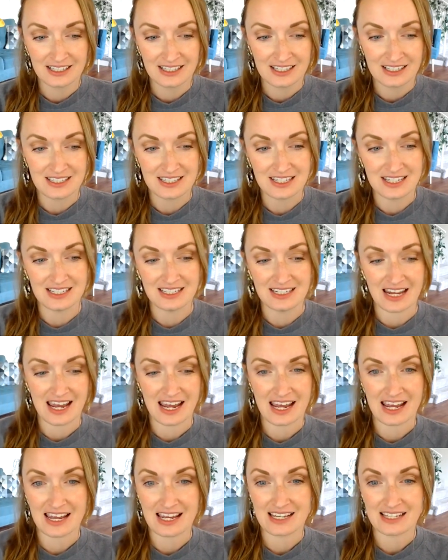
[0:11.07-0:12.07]

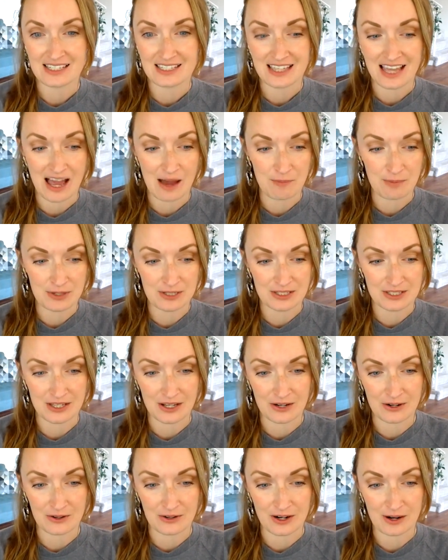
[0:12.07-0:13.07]
today's
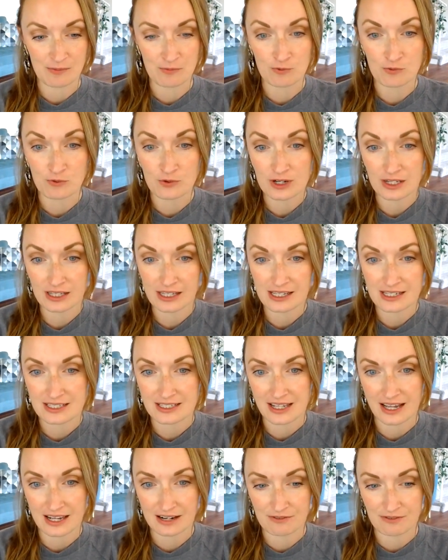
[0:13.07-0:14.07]
episode. I'm really
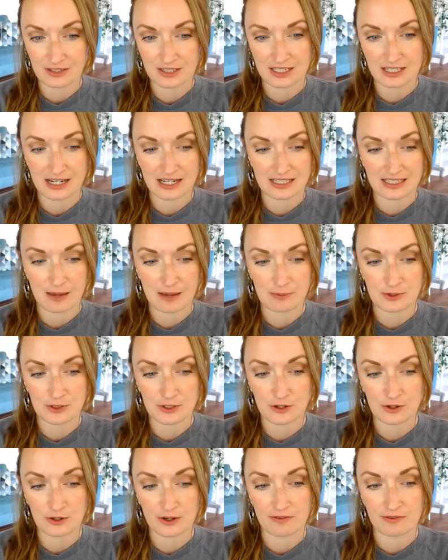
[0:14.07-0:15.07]
excited for today's
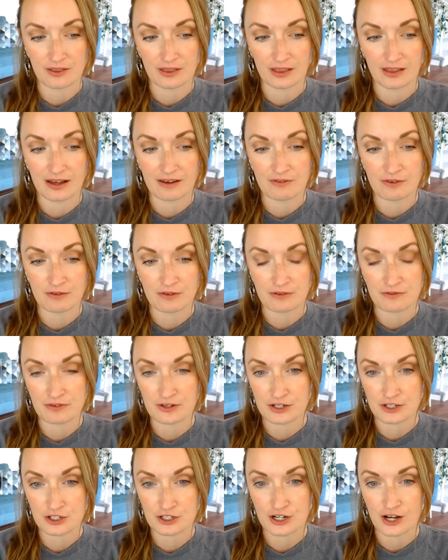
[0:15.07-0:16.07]
episode of the Love Over
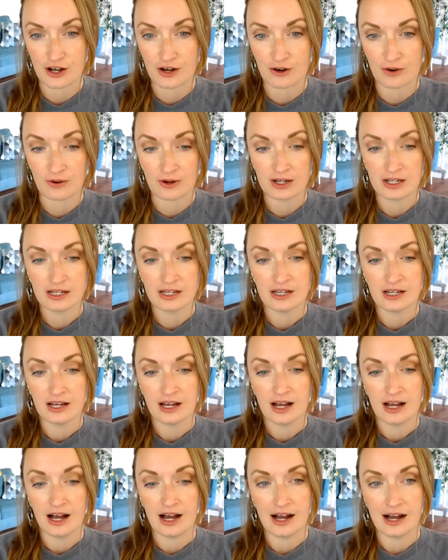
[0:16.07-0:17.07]
Fear show.
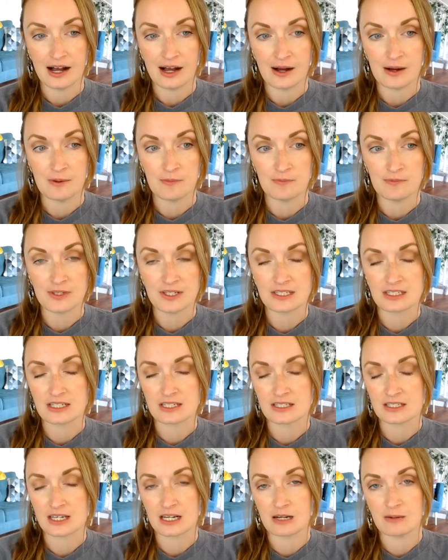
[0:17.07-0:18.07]
Um, this
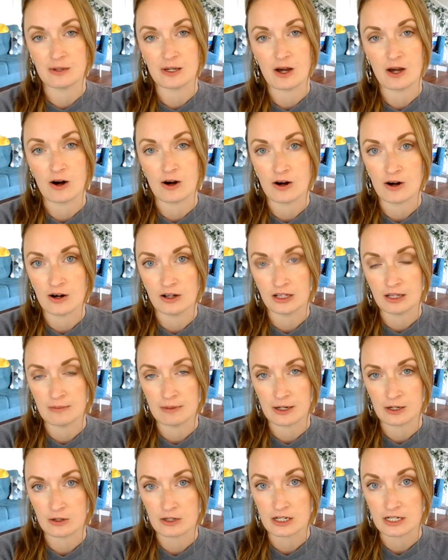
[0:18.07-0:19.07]
is going to be all
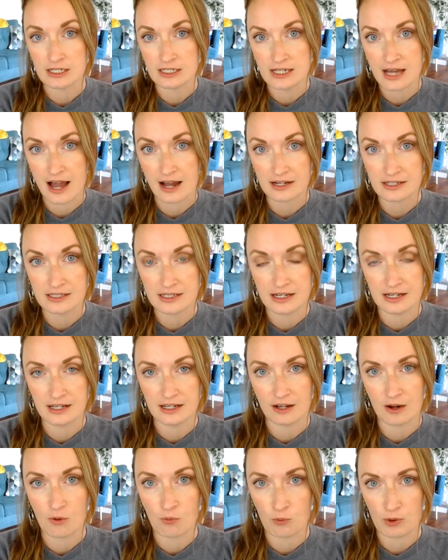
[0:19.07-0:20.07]
about
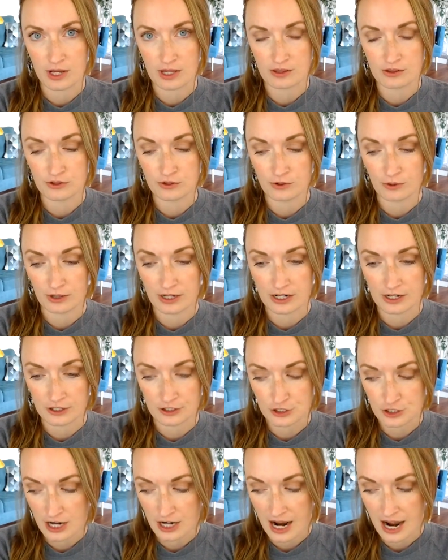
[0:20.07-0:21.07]
connecting with your inner
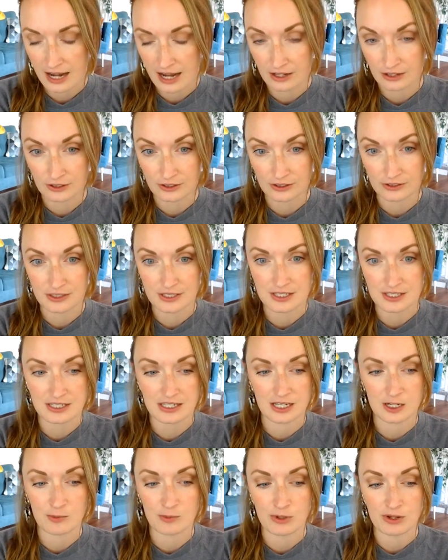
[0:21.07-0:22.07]
child. This is
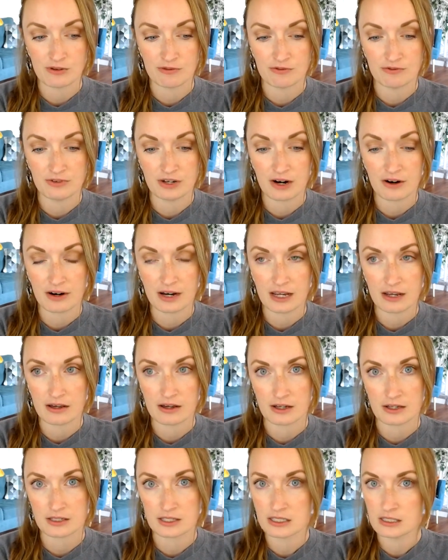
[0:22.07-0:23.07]
going to be a very
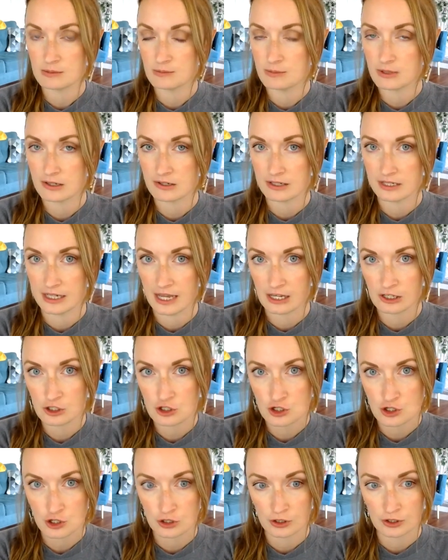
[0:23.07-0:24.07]

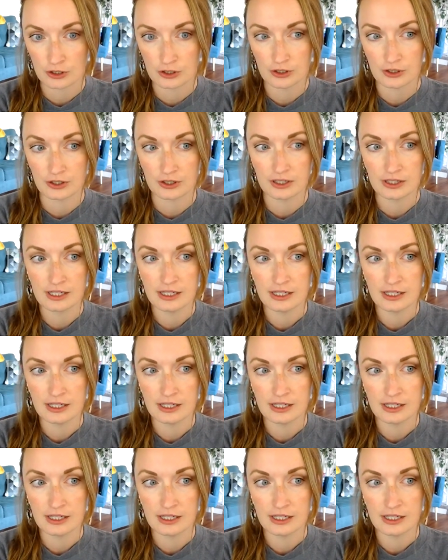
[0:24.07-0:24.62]
experiential